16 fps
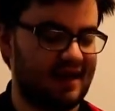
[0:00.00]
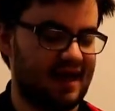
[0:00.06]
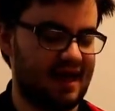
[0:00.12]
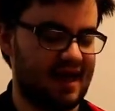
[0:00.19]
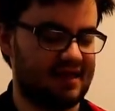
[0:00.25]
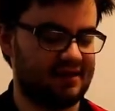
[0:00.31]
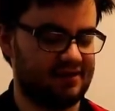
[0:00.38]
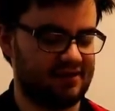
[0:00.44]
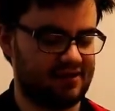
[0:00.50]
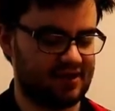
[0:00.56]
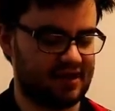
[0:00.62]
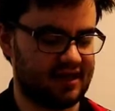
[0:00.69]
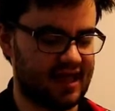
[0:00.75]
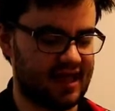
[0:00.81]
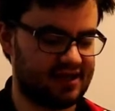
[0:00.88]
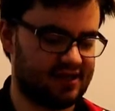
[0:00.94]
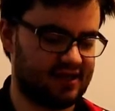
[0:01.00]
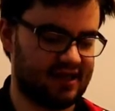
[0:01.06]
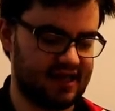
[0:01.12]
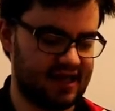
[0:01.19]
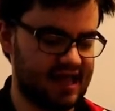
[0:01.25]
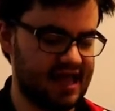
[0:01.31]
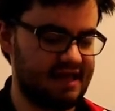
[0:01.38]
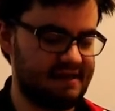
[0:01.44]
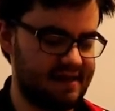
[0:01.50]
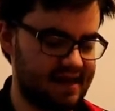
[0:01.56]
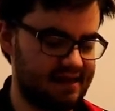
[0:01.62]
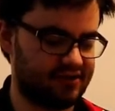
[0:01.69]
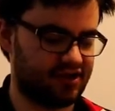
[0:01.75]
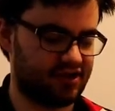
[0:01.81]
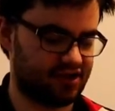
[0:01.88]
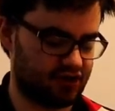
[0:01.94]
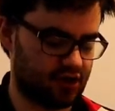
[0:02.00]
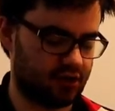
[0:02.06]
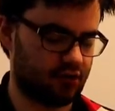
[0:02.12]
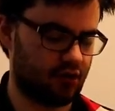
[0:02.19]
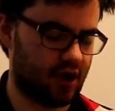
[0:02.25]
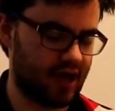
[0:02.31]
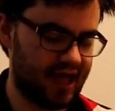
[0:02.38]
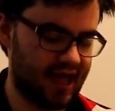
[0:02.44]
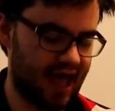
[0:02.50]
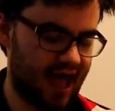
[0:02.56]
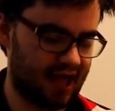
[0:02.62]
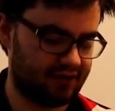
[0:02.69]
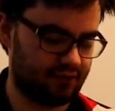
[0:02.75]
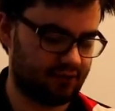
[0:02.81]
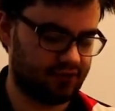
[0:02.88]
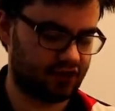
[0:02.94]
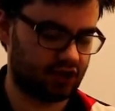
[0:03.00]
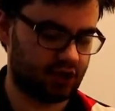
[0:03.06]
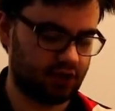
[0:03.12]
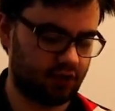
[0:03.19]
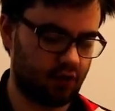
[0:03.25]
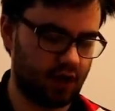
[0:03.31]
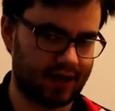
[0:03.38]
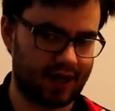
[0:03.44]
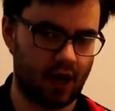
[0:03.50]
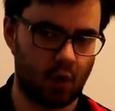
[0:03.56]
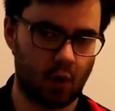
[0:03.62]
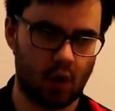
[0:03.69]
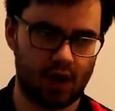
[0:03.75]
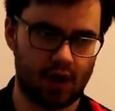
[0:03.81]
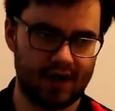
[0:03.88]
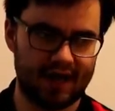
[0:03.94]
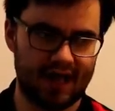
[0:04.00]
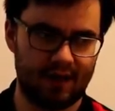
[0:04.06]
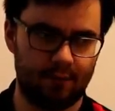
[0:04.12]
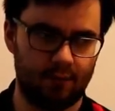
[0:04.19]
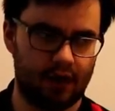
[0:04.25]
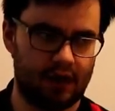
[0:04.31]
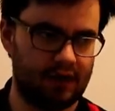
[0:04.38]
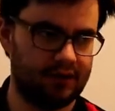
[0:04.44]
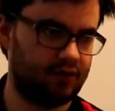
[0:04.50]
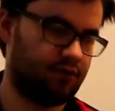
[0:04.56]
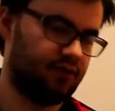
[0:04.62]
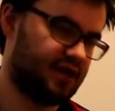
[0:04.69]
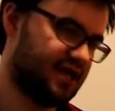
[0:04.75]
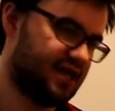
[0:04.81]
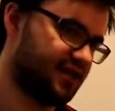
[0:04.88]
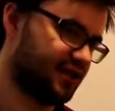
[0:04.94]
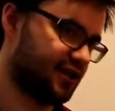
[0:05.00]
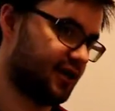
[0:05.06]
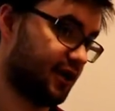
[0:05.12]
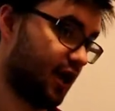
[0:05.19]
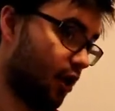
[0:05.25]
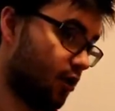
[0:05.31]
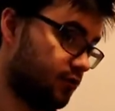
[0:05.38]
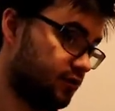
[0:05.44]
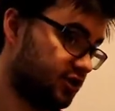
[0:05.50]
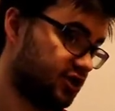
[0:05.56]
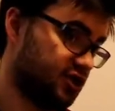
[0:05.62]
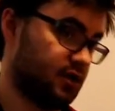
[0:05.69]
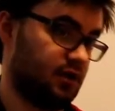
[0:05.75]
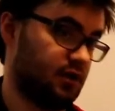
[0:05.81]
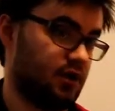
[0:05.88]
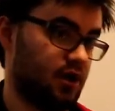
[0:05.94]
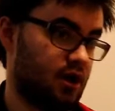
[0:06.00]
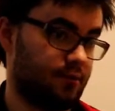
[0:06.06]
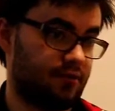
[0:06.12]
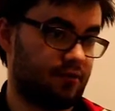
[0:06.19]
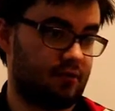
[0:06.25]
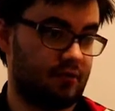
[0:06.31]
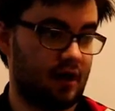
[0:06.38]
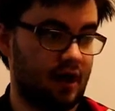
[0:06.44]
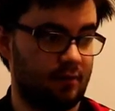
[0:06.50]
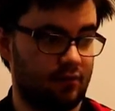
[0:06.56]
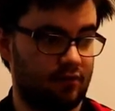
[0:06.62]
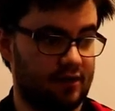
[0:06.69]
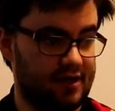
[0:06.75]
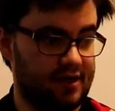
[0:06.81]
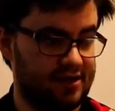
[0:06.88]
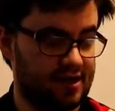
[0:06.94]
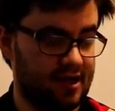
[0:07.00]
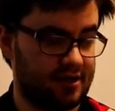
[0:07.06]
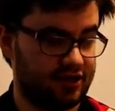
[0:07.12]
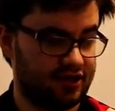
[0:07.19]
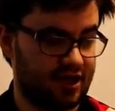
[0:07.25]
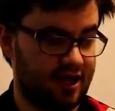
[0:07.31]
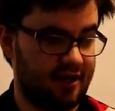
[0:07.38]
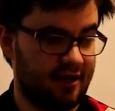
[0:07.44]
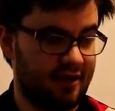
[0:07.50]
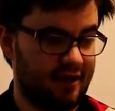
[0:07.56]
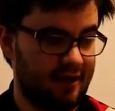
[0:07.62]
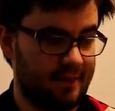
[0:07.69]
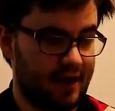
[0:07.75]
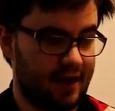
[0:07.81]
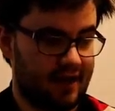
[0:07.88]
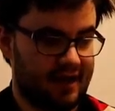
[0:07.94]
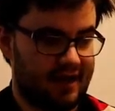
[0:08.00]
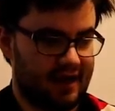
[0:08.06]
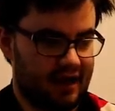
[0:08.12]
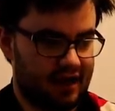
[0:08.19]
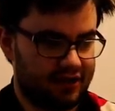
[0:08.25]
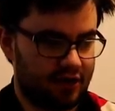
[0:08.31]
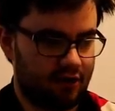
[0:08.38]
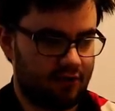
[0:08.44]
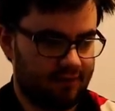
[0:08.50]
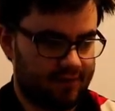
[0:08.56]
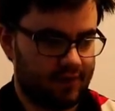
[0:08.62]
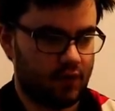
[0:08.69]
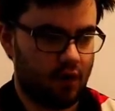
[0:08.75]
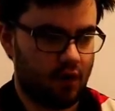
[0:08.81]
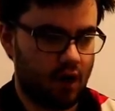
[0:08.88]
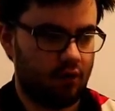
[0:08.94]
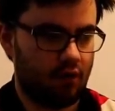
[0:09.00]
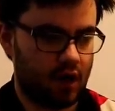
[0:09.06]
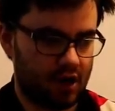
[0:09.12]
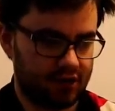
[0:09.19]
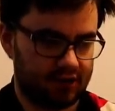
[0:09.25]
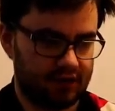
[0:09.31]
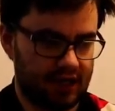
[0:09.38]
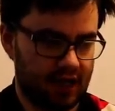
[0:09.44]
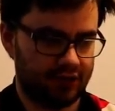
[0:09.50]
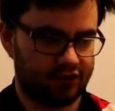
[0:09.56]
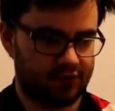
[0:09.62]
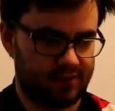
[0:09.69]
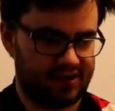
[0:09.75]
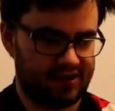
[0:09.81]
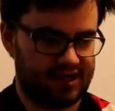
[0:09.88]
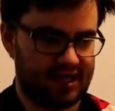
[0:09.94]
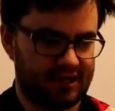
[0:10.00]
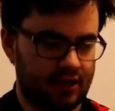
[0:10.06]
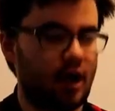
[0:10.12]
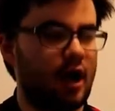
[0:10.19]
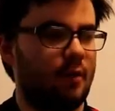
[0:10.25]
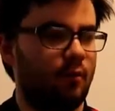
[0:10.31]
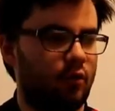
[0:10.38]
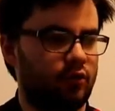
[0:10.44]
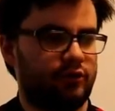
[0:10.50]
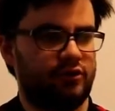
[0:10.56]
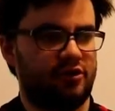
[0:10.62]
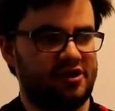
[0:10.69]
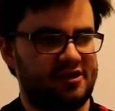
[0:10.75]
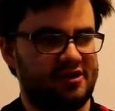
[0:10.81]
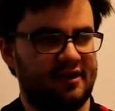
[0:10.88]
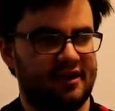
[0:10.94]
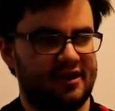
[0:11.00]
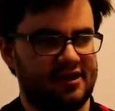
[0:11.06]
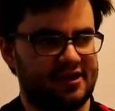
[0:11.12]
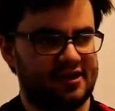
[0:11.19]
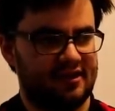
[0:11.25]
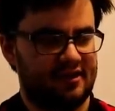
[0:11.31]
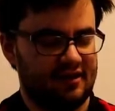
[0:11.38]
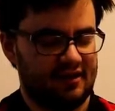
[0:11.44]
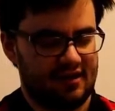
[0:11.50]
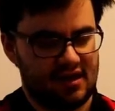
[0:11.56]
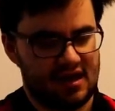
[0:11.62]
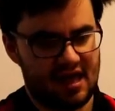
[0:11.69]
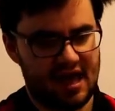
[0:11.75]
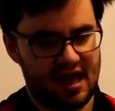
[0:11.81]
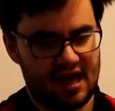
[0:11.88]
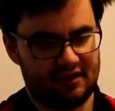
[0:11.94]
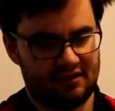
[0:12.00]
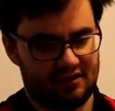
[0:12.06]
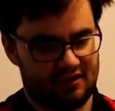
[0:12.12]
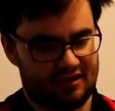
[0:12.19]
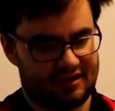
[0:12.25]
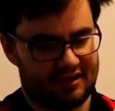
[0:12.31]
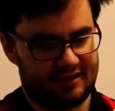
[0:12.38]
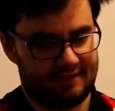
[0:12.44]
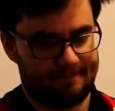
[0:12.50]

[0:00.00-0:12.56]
And I guess it was a struggle I had. I was trying to work out what I am. I do this, I coach. I'm a researcher, but I don't feel wholeheartedly 100% that I'm one of those things. And